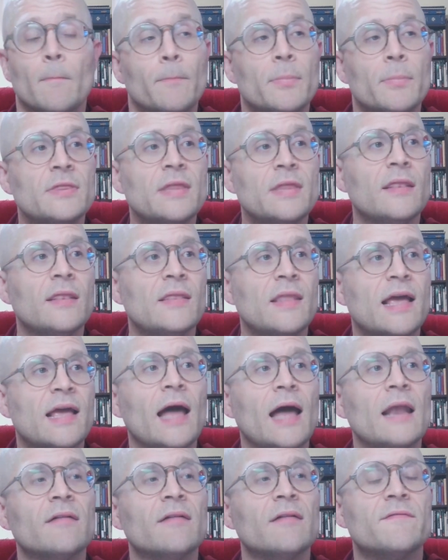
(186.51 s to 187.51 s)
But then they
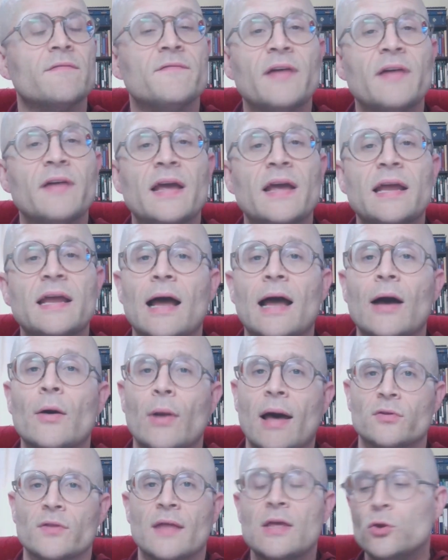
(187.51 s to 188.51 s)
kind of fade out after
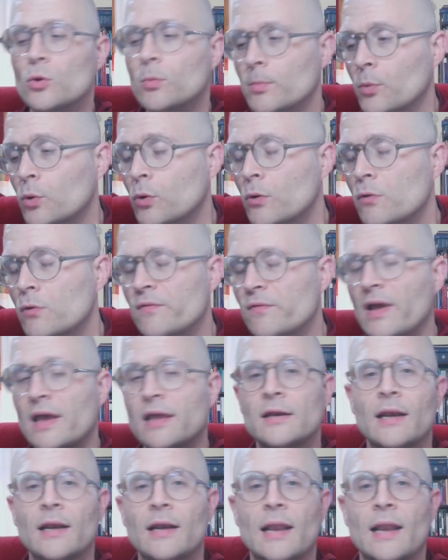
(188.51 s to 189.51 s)
that. They do move in
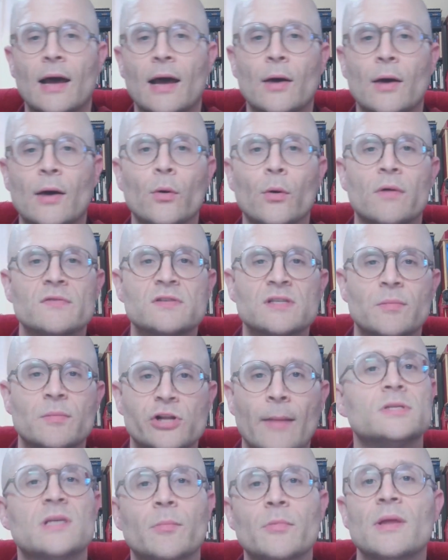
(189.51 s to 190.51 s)
and out of some of the
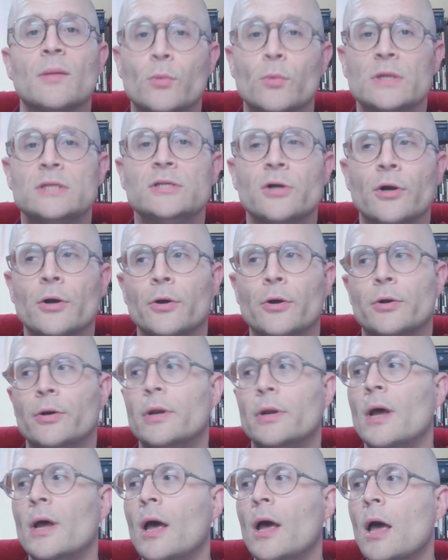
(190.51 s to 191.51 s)
chapters, some of them
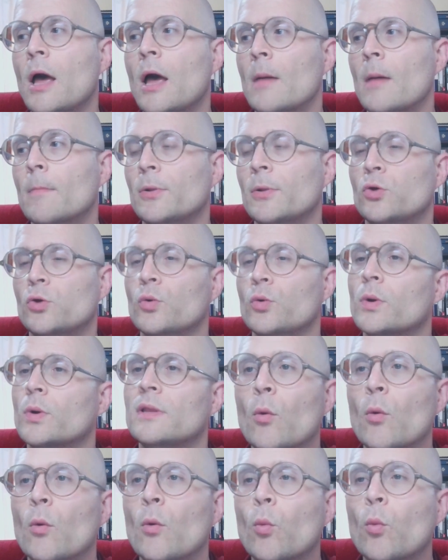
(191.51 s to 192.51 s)
return, but you really get
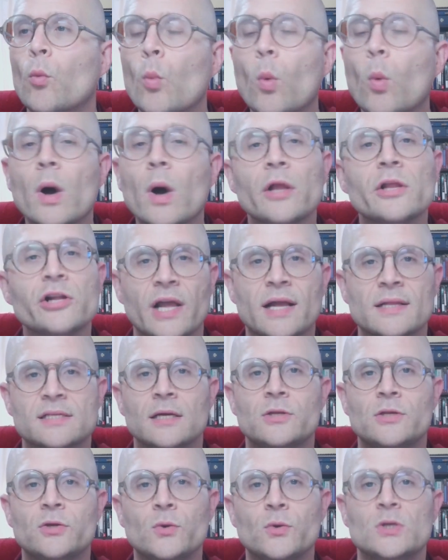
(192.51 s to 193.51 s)
one chance
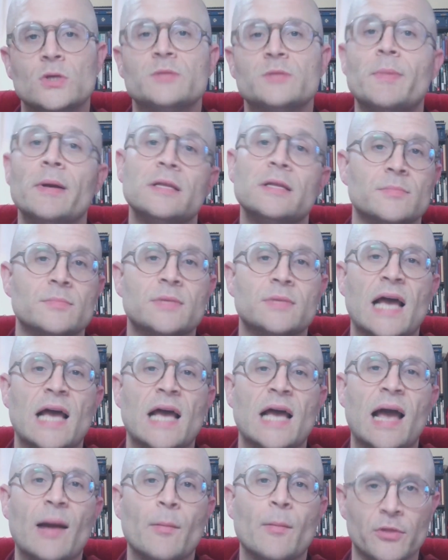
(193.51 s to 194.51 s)
to spend some time
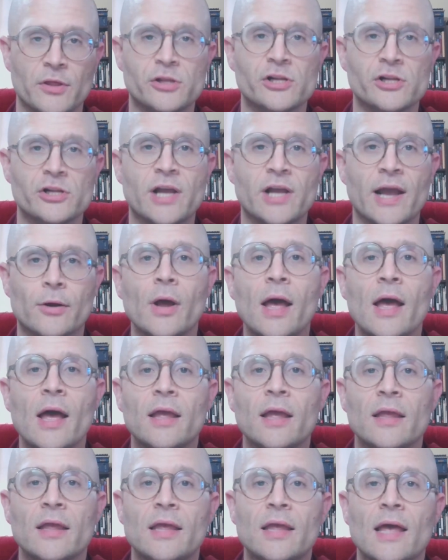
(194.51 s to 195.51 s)
with each character.
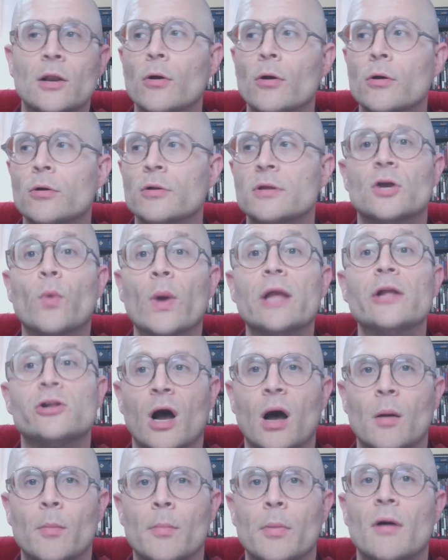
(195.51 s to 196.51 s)
Yet Hur does a great
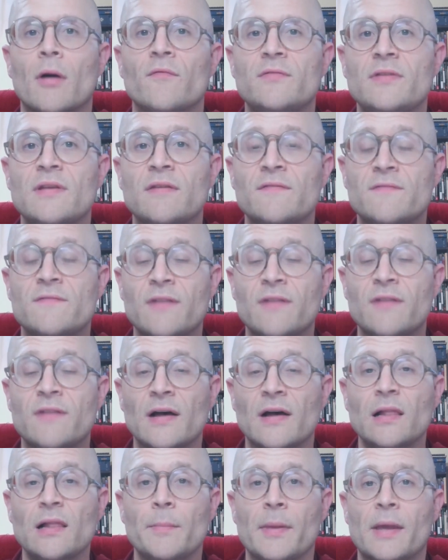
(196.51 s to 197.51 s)
job of
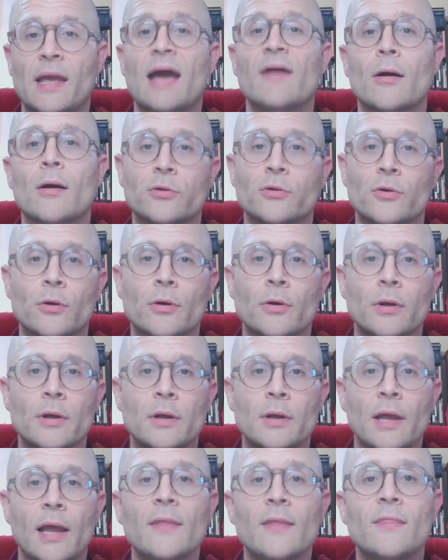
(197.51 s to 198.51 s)
developing every character
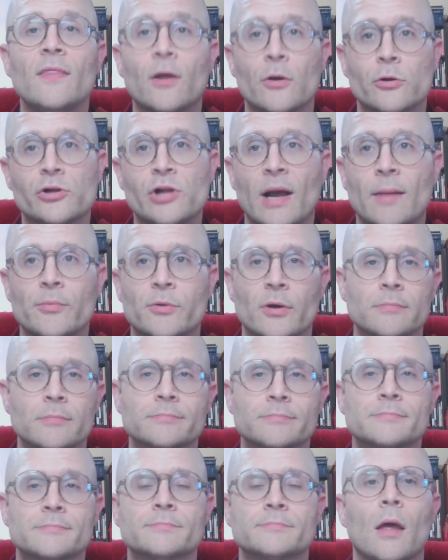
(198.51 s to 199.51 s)
in their chapter.
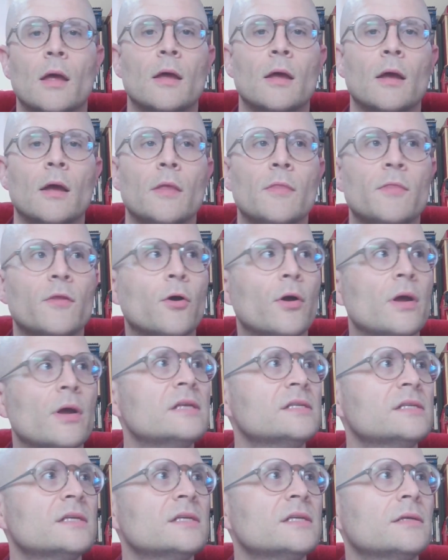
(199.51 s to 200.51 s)
There
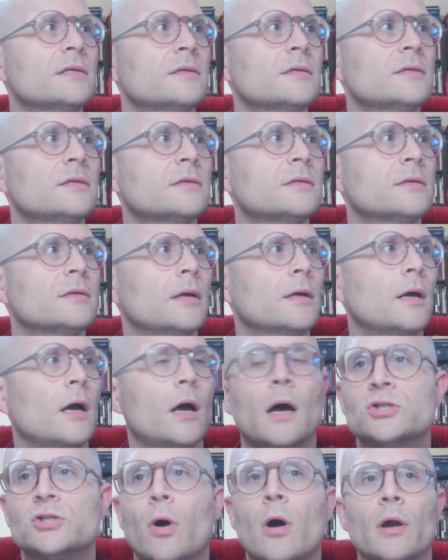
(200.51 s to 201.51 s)
isn't a
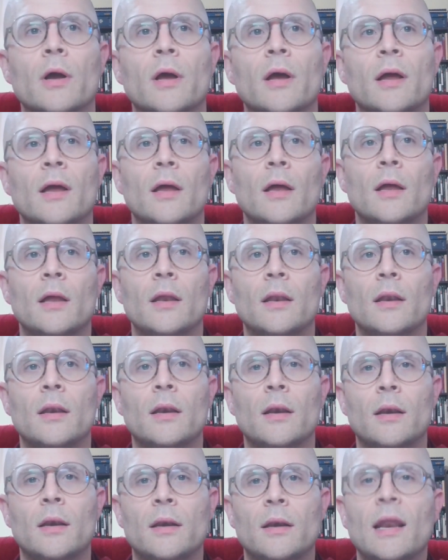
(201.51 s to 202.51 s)
strong
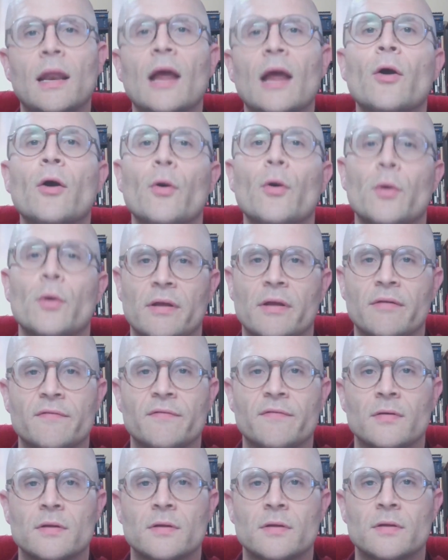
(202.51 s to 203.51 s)
narrative
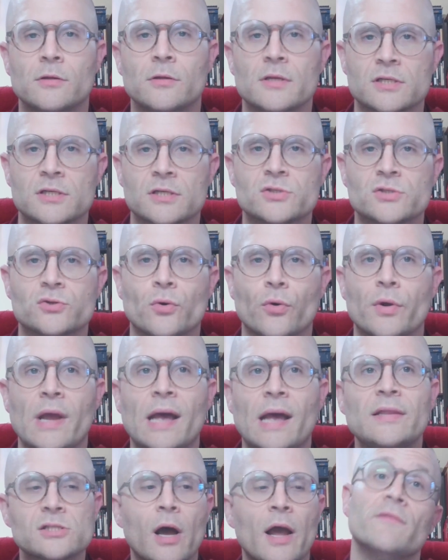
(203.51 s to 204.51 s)
to this story, at least
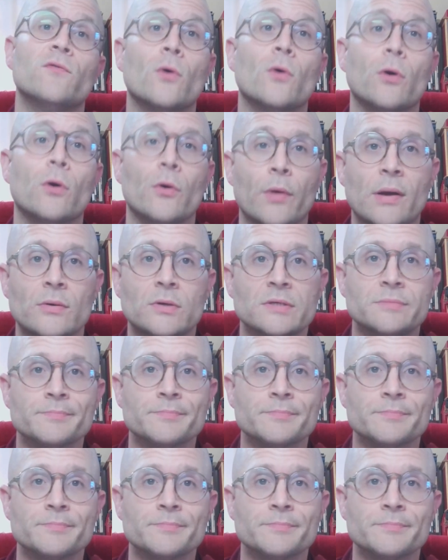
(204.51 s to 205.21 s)
not in the foreground.